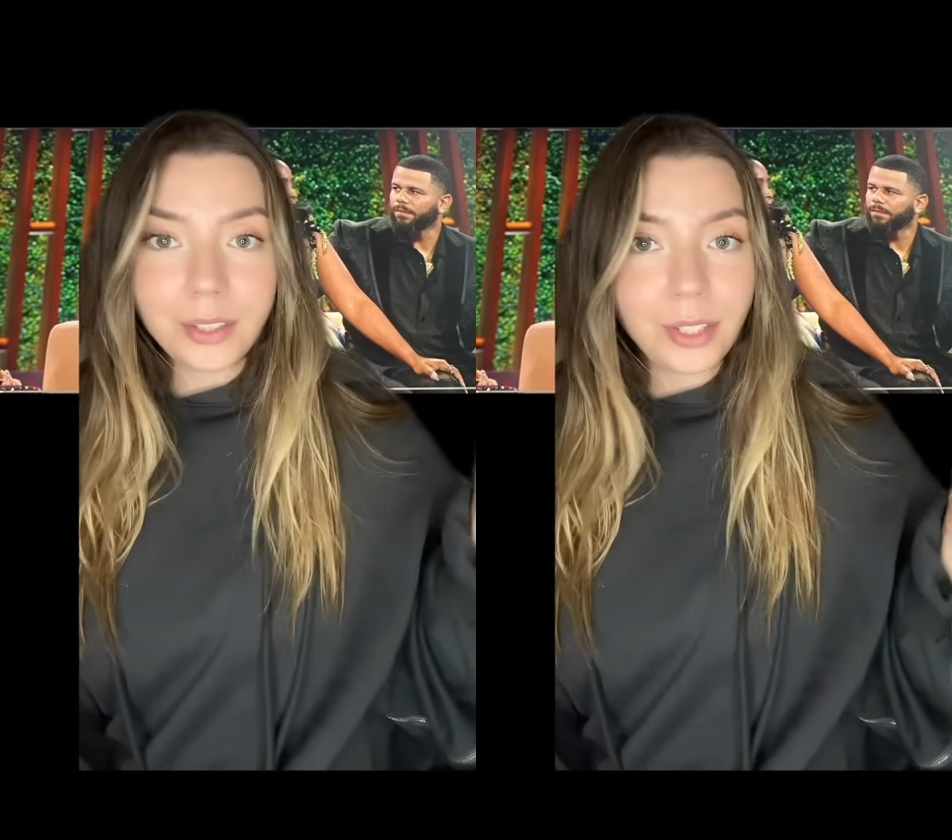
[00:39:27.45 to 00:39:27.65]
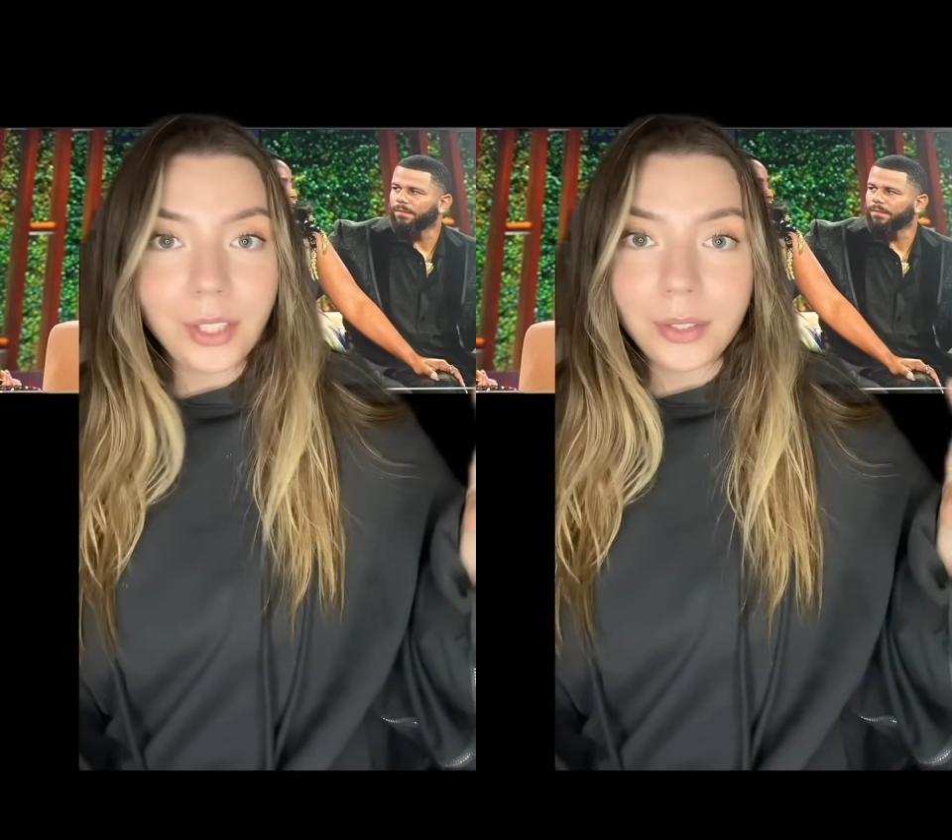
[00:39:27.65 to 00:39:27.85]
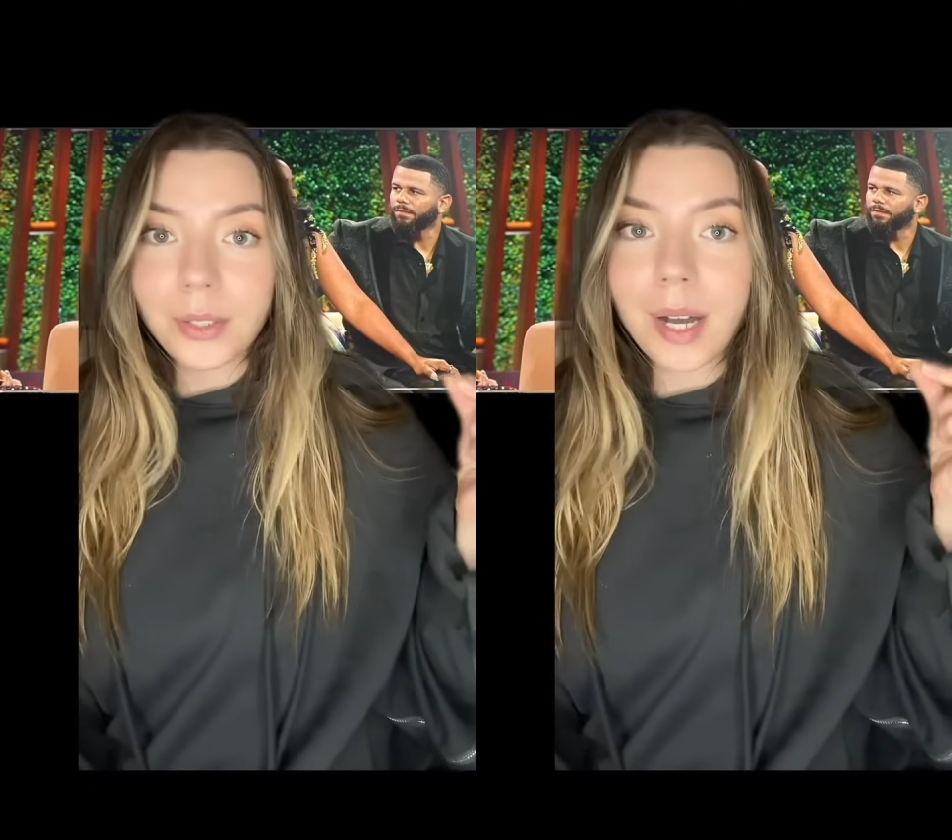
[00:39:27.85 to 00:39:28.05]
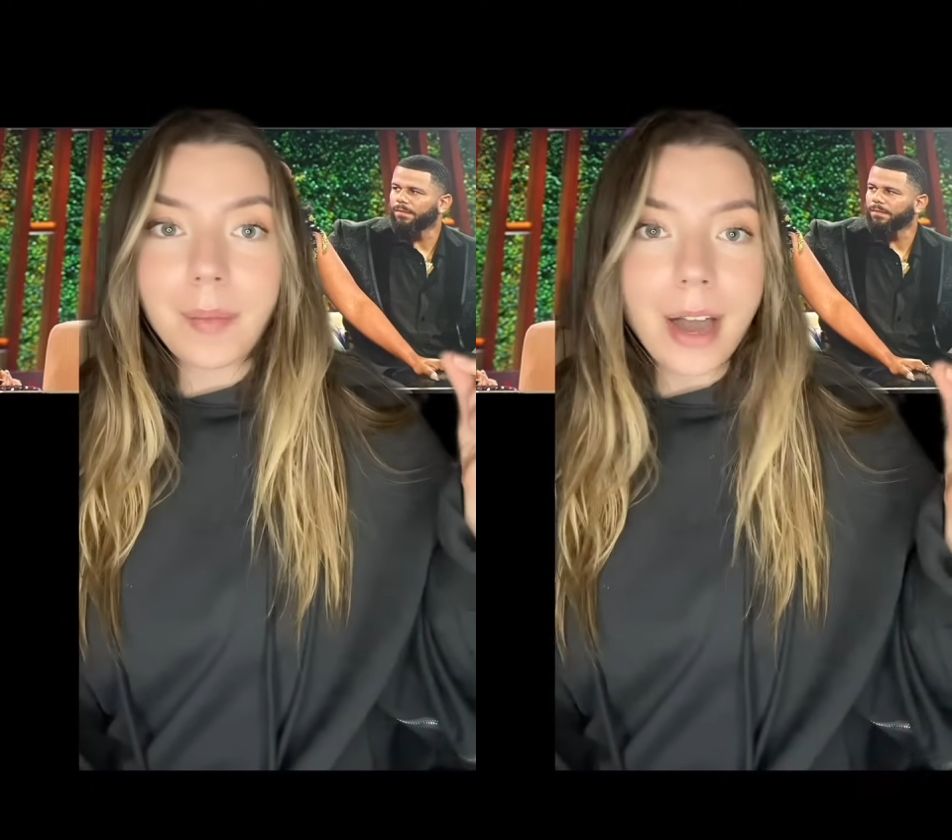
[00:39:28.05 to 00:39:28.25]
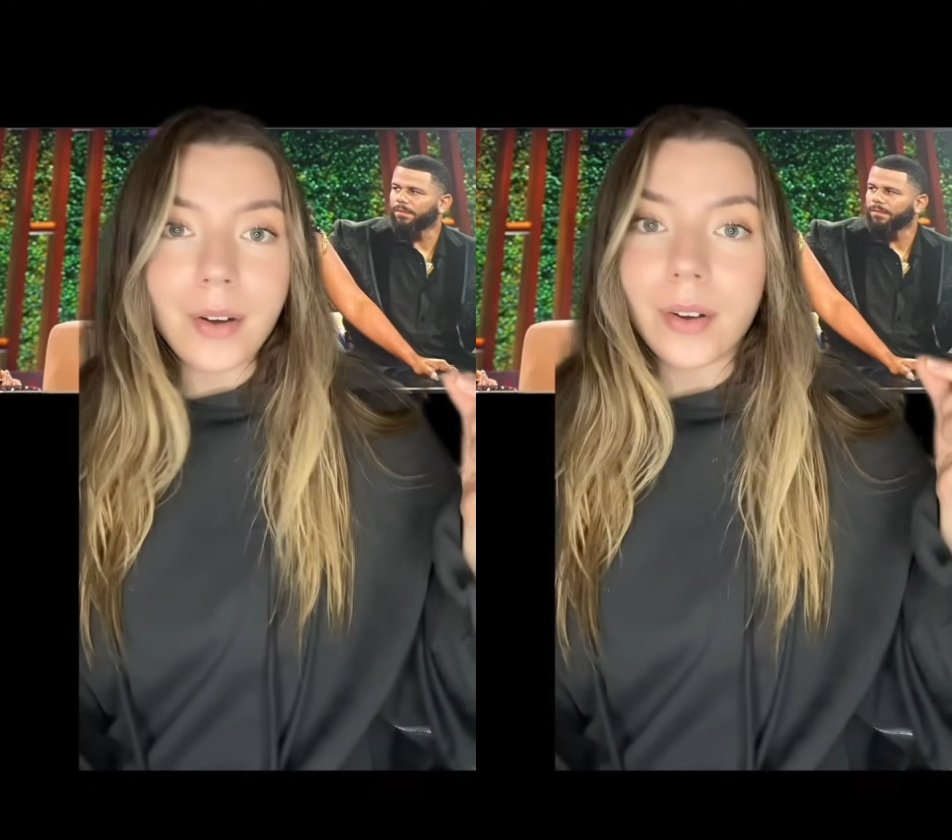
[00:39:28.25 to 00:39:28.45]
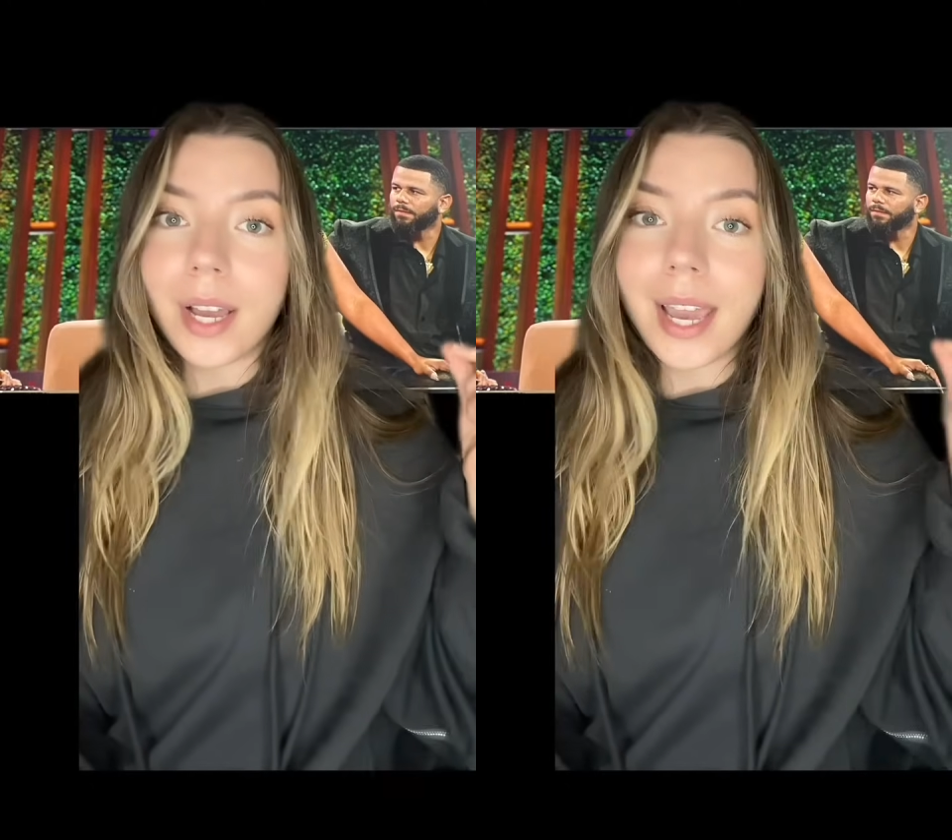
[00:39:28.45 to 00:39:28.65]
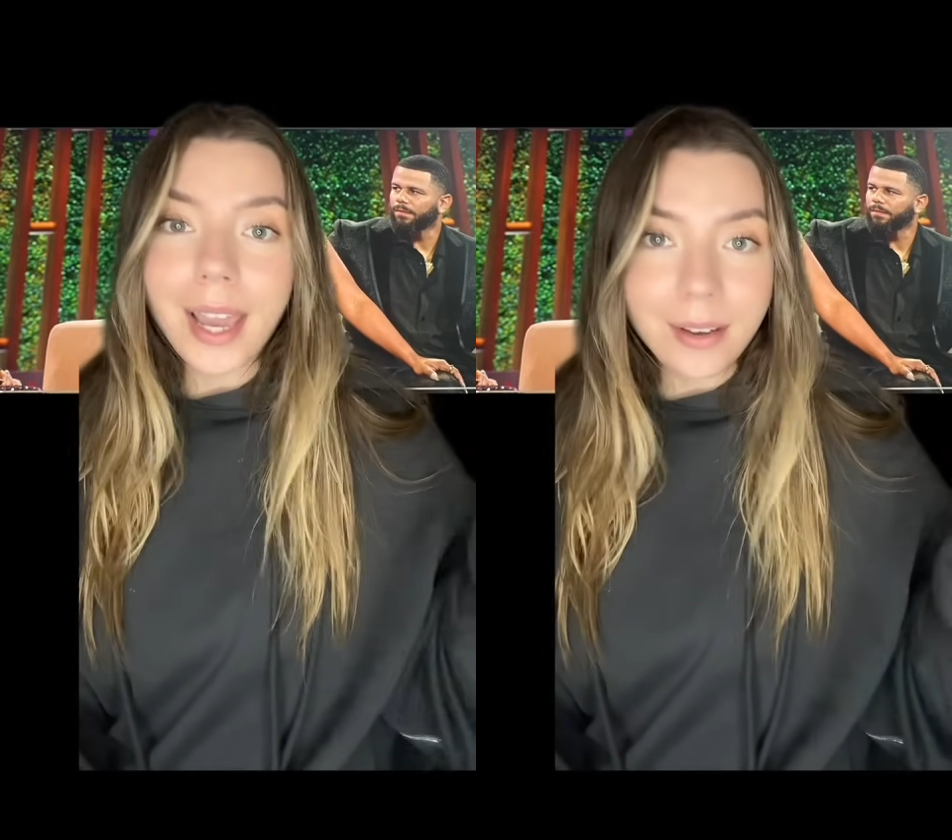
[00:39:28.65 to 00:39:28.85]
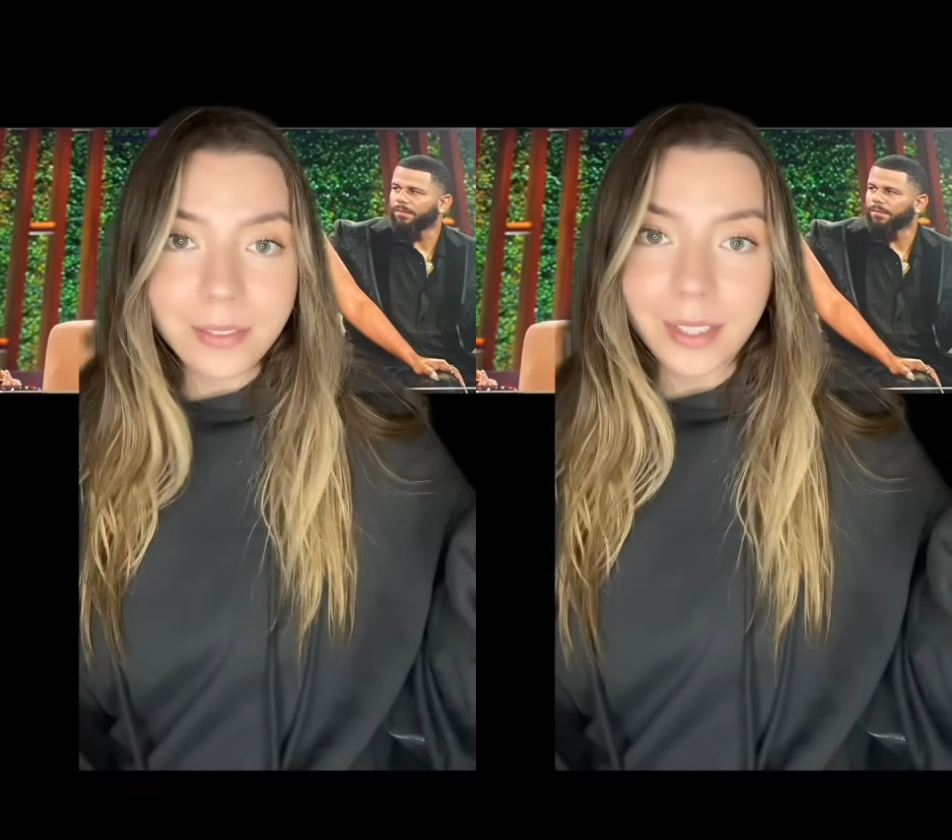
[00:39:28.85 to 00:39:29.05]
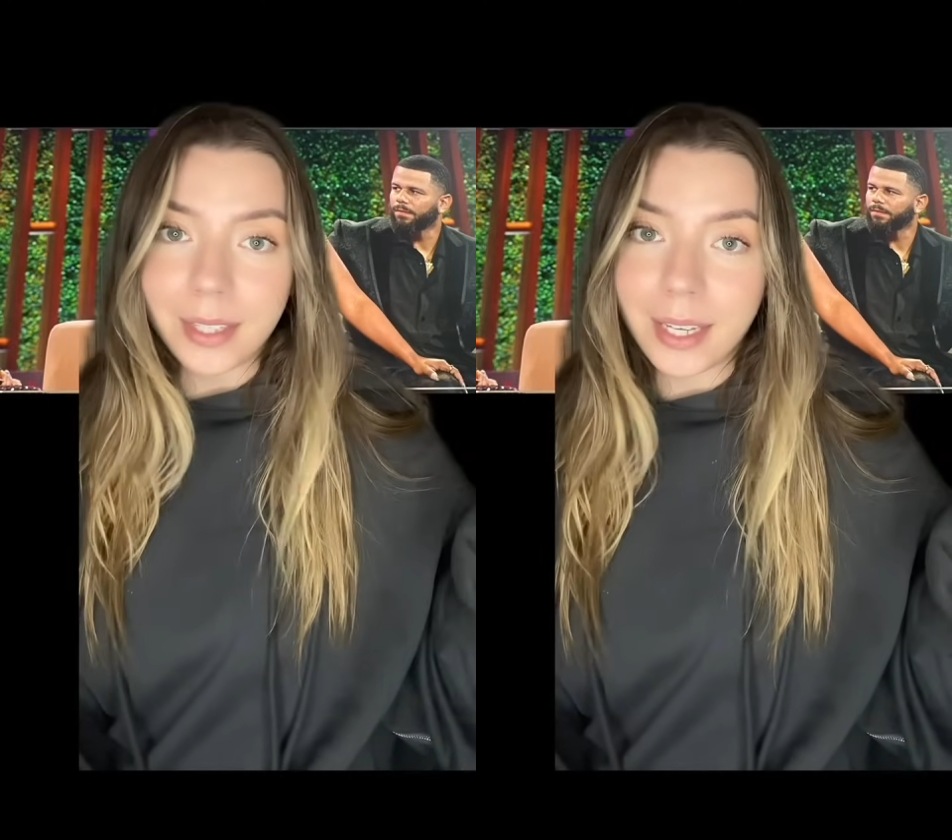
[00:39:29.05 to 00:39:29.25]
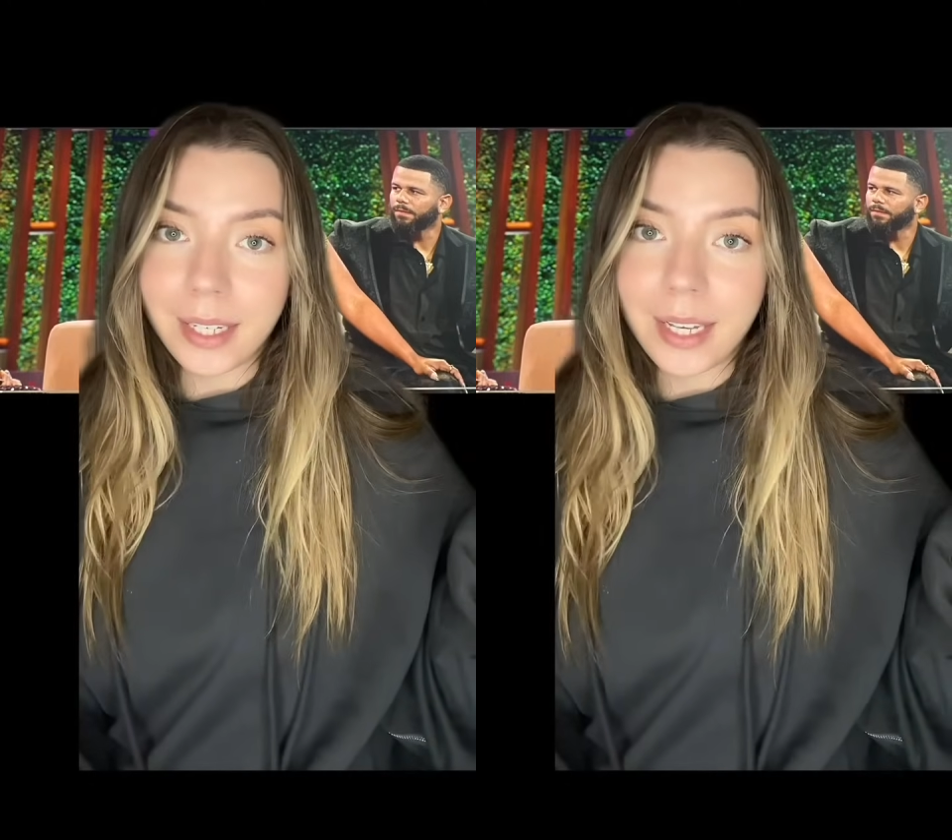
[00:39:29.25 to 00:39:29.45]
to you about
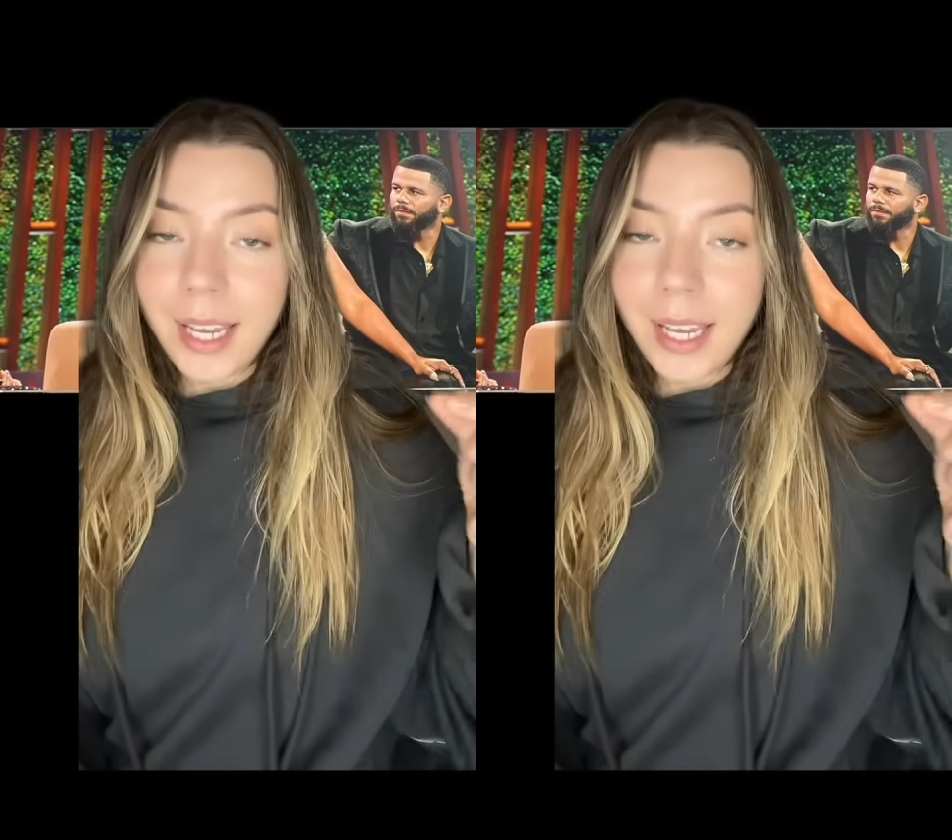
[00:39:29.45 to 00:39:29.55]
everything.